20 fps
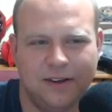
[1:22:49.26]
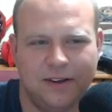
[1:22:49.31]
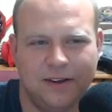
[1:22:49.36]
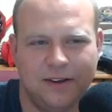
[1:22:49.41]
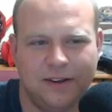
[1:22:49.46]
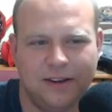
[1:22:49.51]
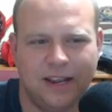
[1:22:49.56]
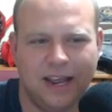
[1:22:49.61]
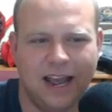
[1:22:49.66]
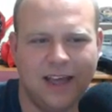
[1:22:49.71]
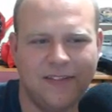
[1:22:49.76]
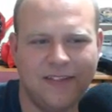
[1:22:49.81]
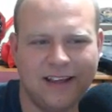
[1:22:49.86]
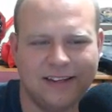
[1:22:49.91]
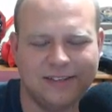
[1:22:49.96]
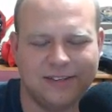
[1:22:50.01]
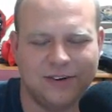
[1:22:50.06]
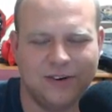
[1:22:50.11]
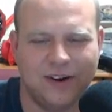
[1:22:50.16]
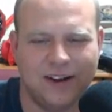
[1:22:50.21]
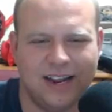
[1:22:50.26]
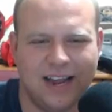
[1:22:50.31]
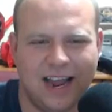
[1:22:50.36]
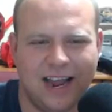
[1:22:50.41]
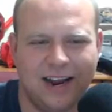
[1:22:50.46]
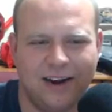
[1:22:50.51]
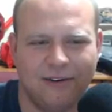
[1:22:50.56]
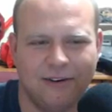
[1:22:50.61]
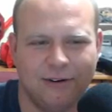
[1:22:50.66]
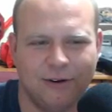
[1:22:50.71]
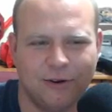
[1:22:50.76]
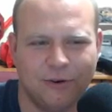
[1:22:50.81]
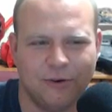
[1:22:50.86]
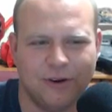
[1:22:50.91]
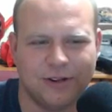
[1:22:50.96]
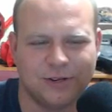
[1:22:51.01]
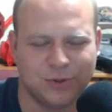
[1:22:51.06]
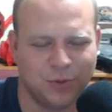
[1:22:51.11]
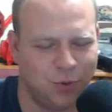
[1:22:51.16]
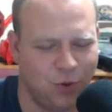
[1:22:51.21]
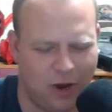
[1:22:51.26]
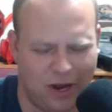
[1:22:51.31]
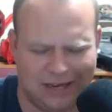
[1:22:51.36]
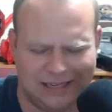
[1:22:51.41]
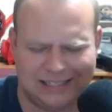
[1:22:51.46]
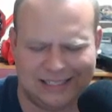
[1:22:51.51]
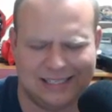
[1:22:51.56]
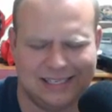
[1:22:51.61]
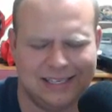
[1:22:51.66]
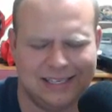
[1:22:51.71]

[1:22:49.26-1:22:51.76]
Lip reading: Yeah, that's great. I agree with Chris. What?